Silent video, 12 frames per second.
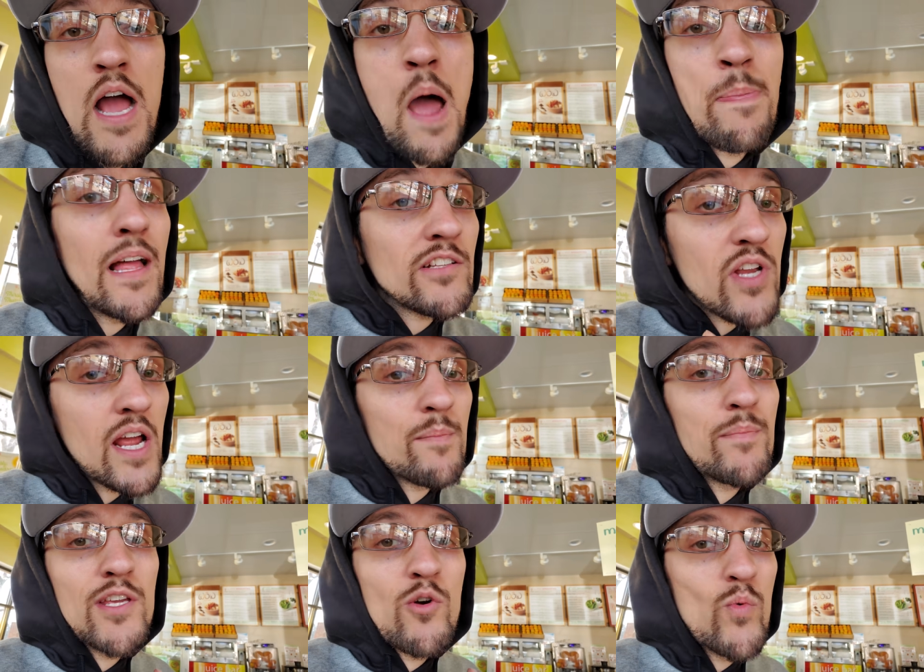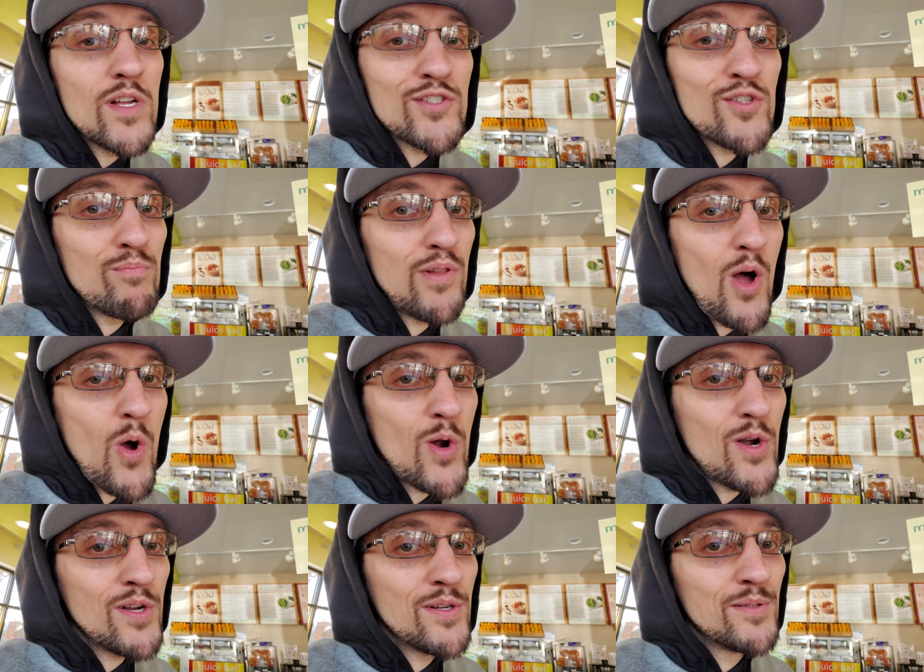I'm not trying to be a whistleblower,